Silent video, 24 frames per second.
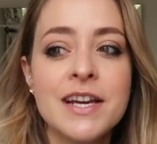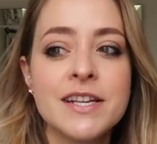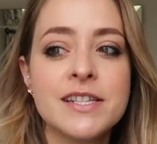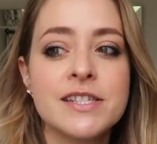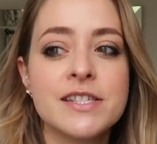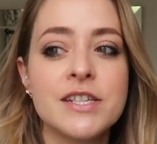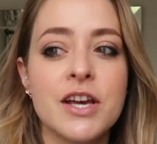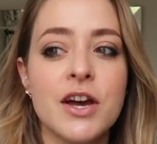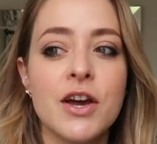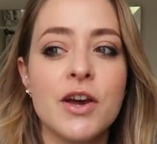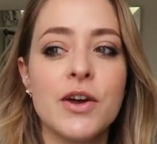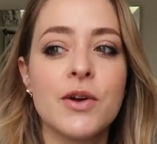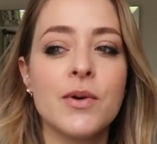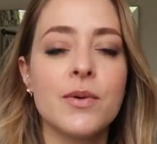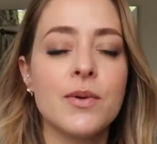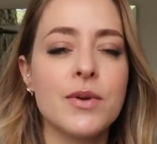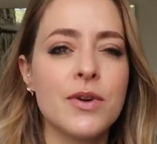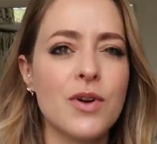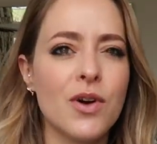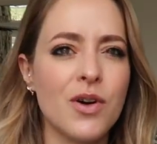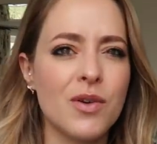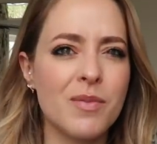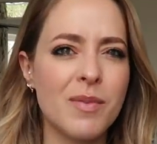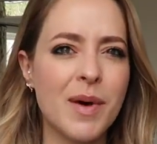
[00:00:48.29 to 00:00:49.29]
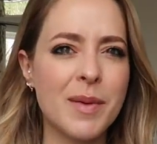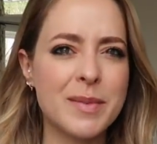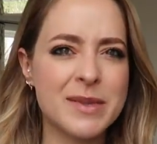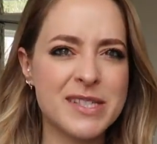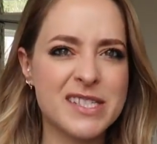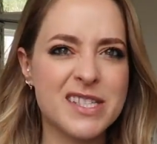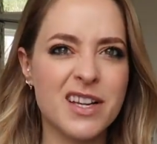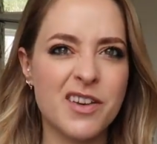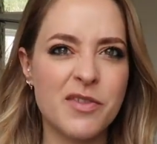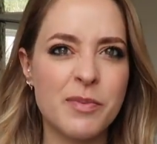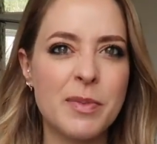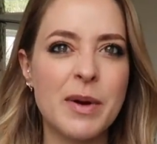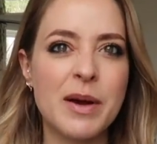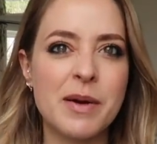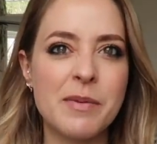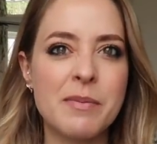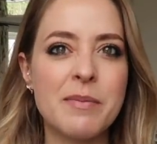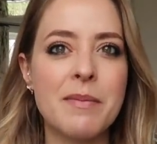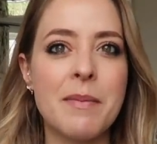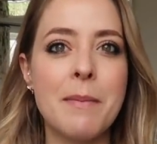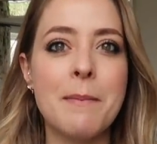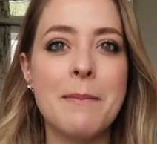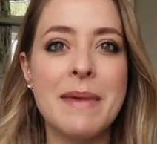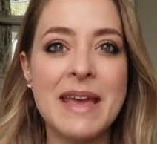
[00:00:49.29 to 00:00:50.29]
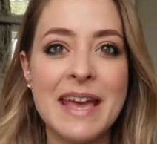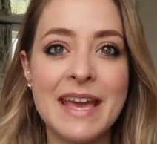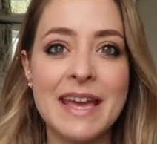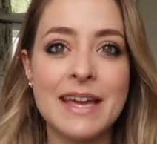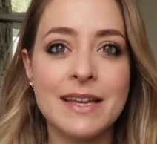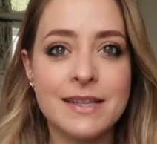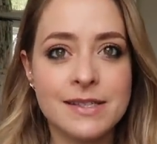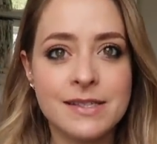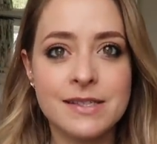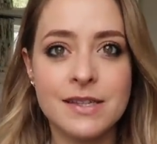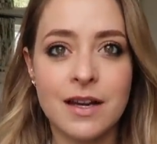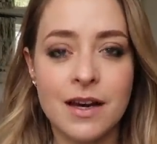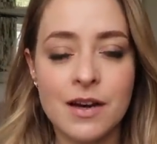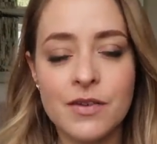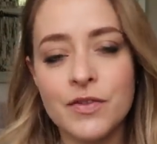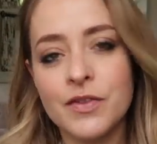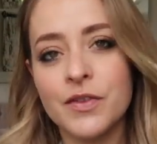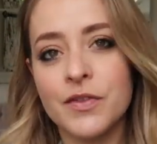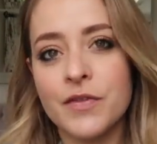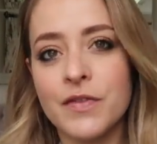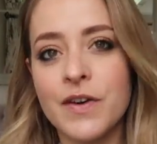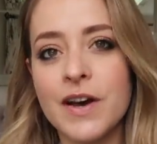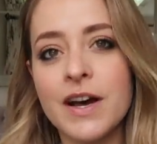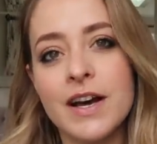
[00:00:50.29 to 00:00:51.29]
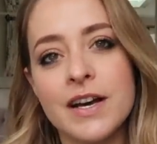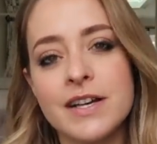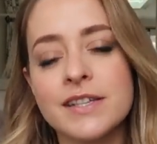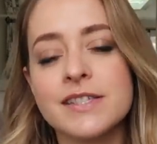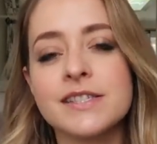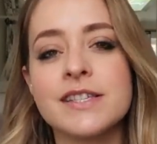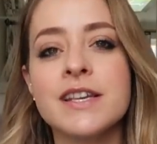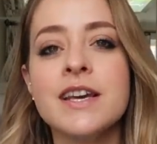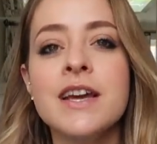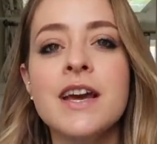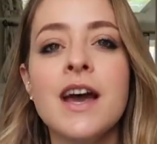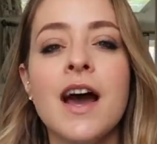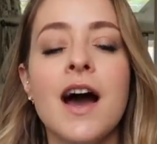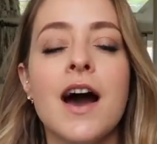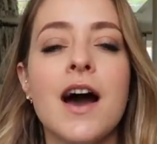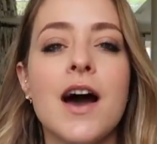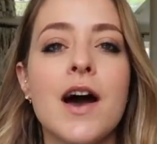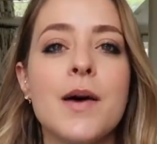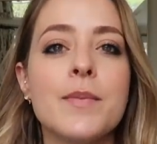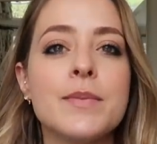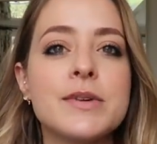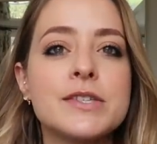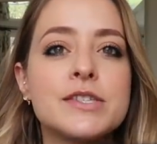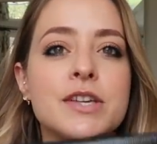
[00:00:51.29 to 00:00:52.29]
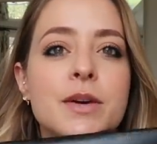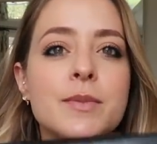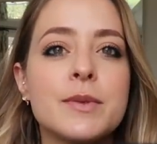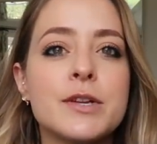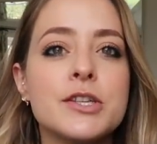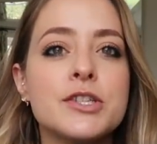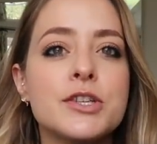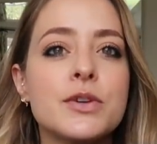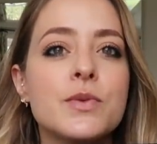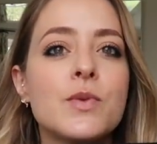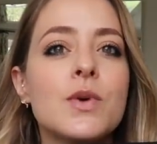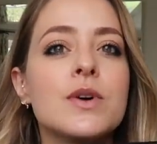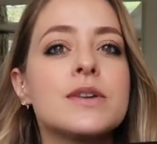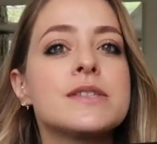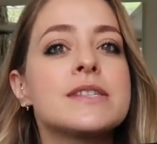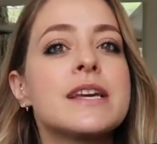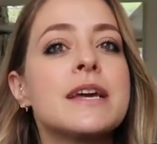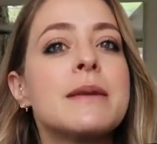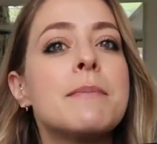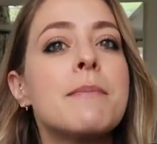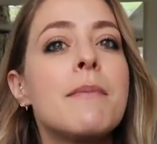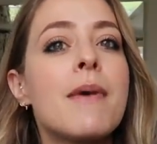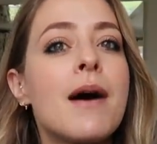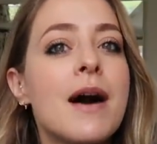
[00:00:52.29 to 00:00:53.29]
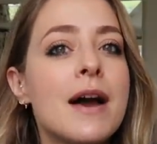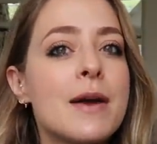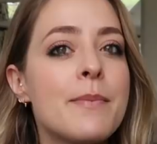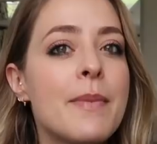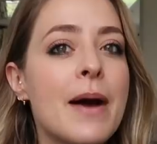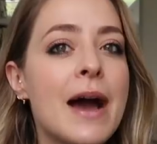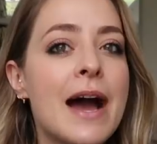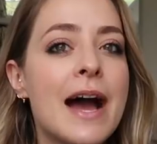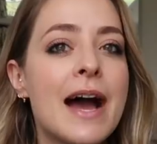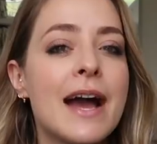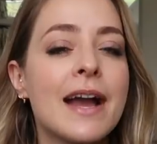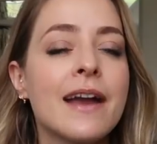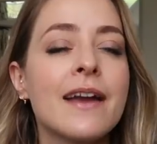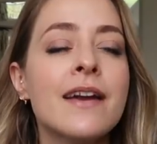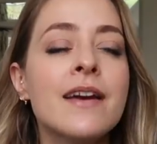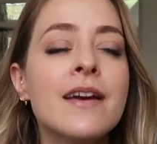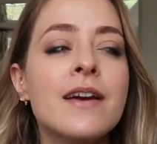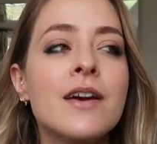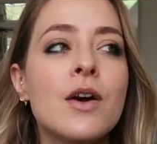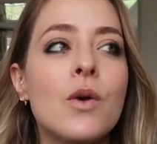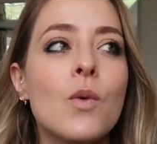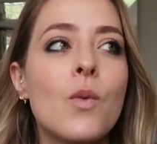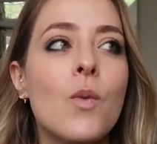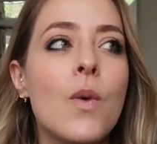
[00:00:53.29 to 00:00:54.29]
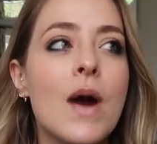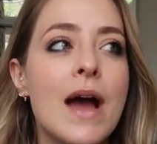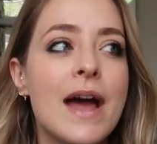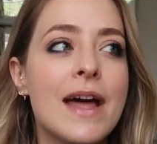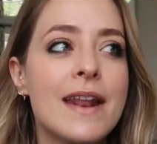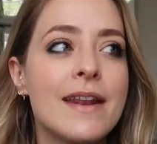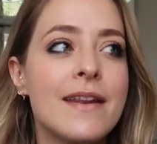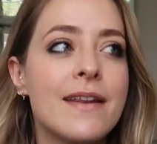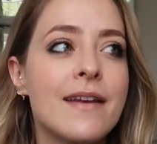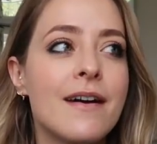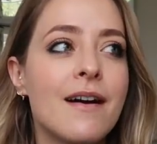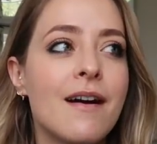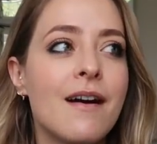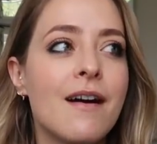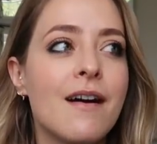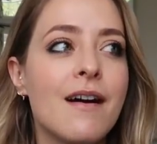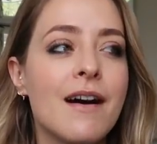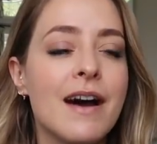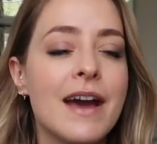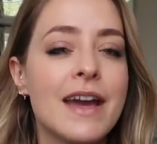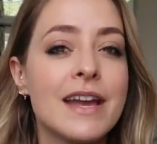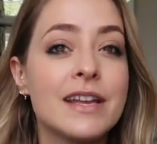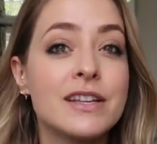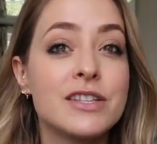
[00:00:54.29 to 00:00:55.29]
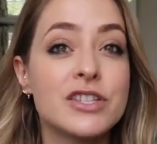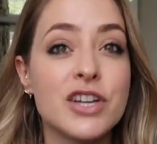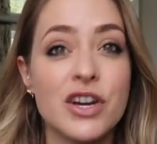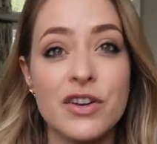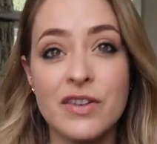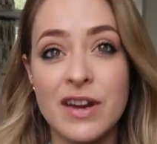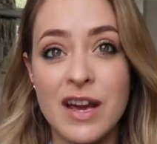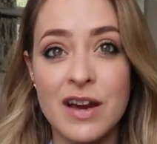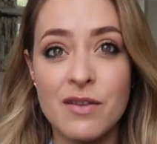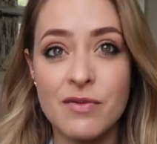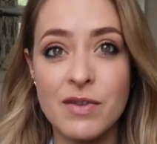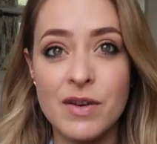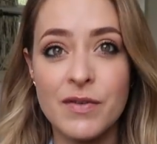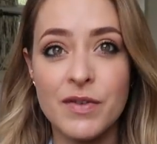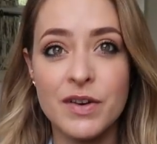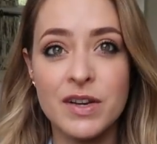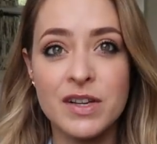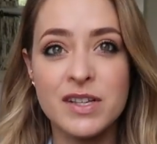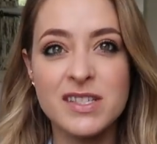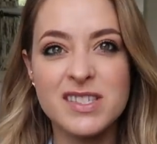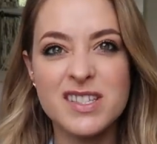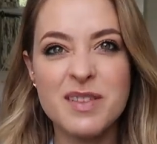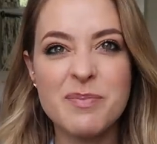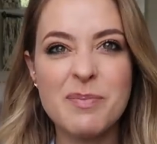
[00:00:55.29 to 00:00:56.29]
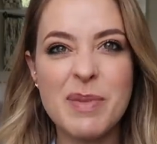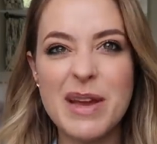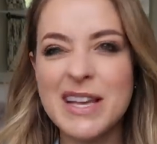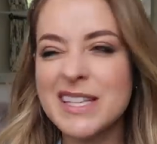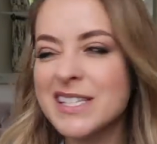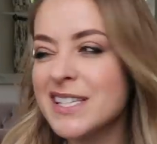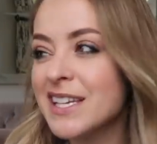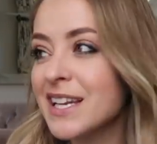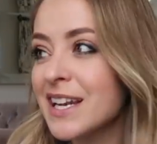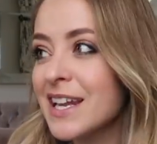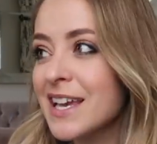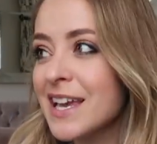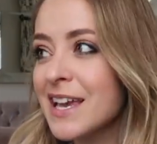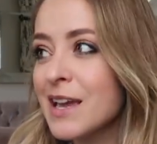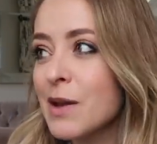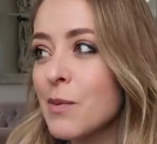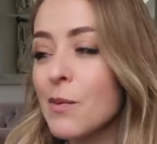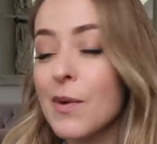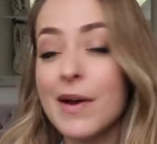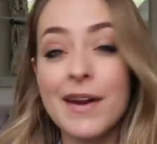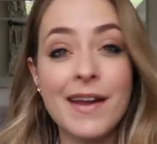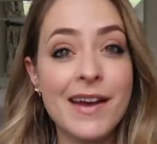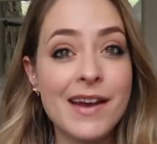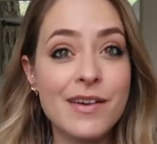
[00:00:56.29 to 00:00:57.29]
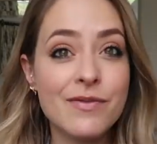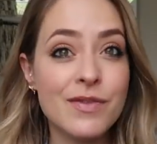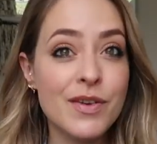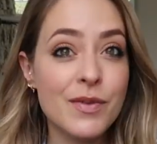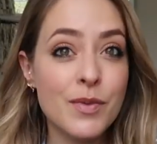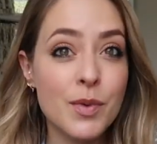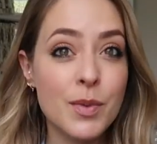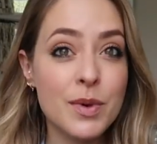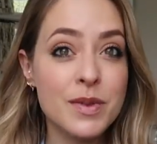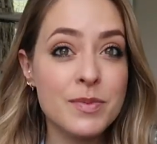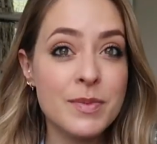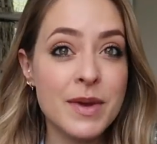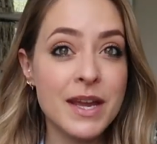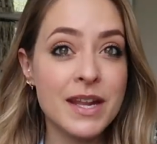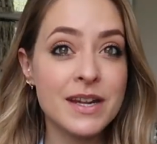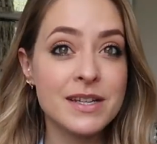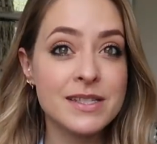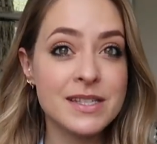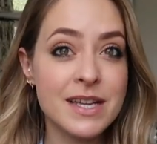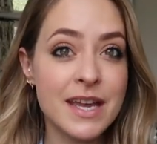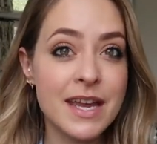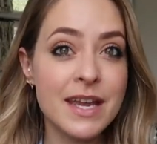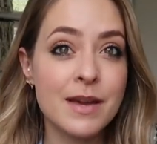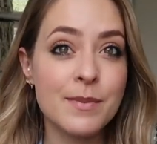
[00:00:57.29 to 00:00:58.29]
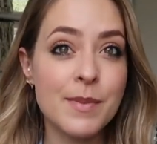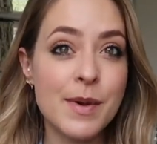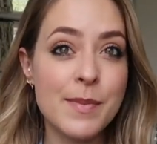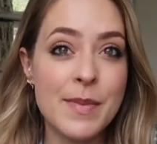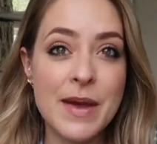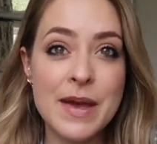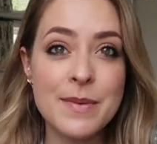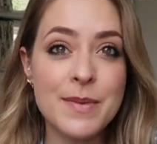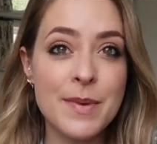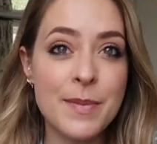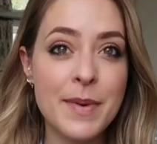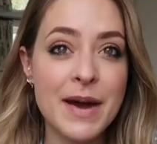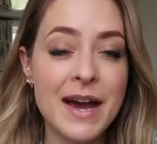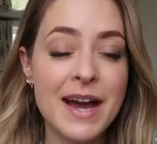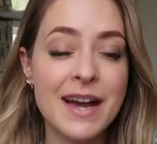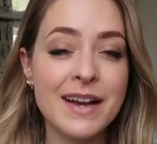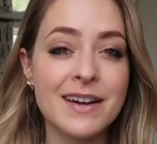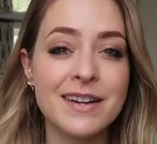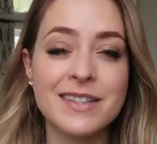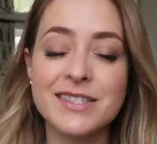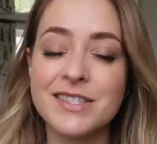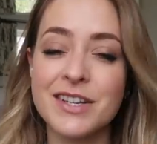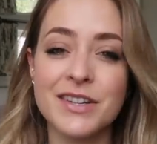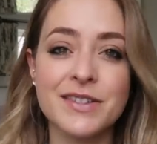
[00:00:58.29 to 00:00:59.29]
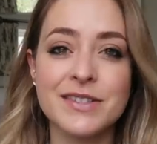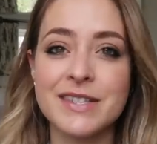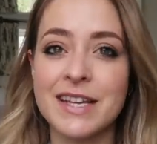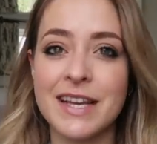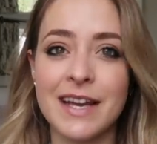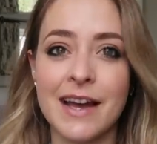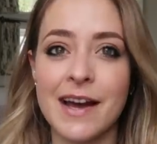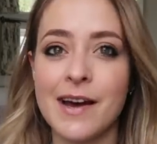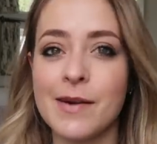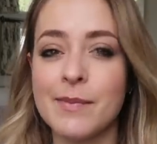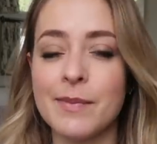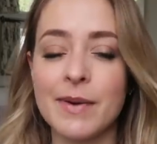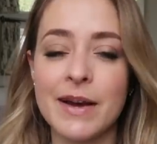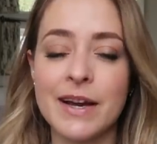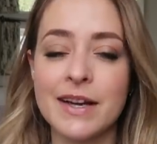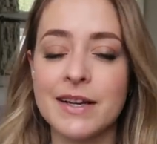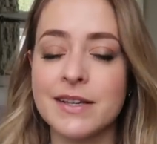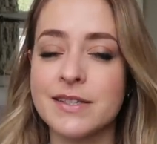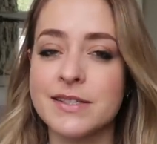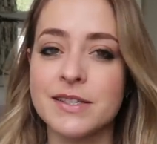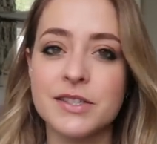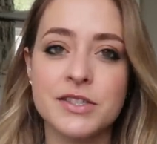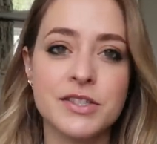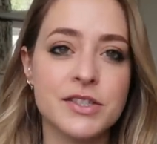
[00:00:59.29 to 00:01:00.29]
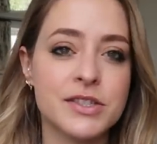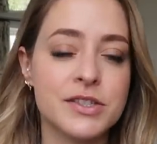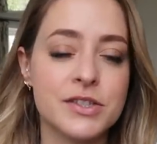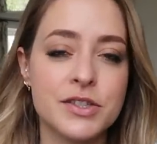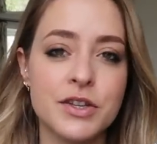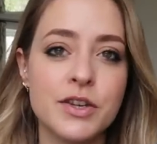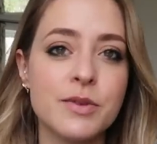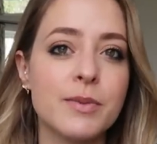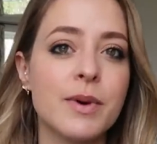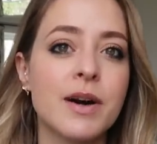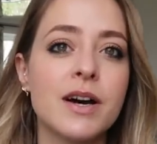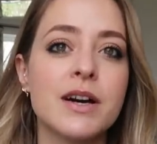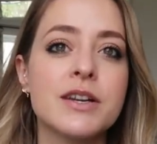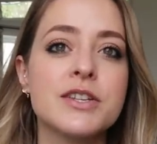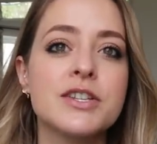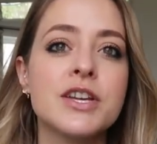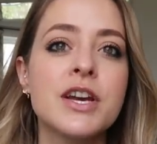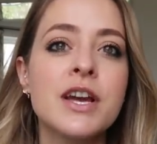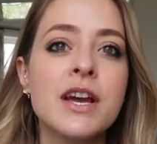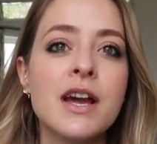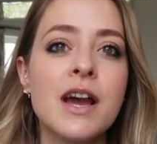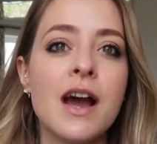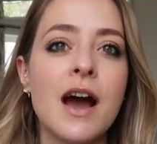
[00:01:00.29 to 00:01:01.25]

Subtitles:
So not mummy stuff, but me stuff first. So I'm gonna do what's in my bag when I don't have River, because basically when I have River with me and I take my baby bag, I don't take a handbag because it's just too much.